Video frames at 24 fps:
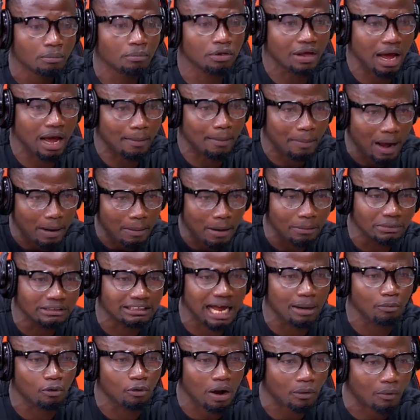Minna Bama,
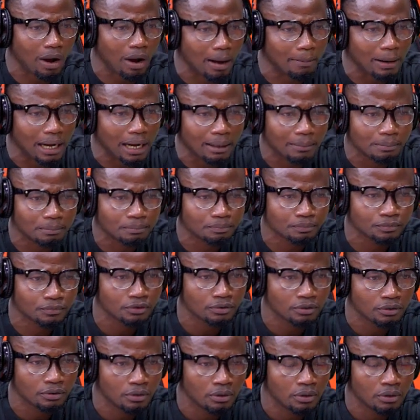Miss Amor Cobba.
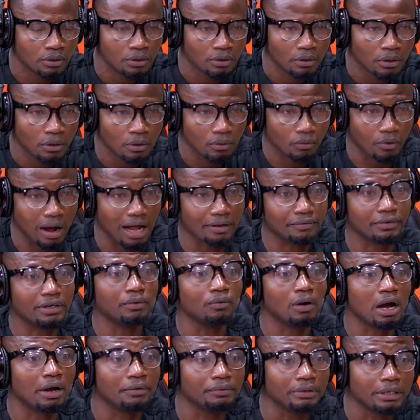Why do
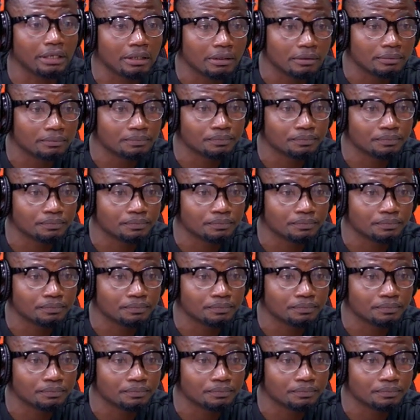you worry?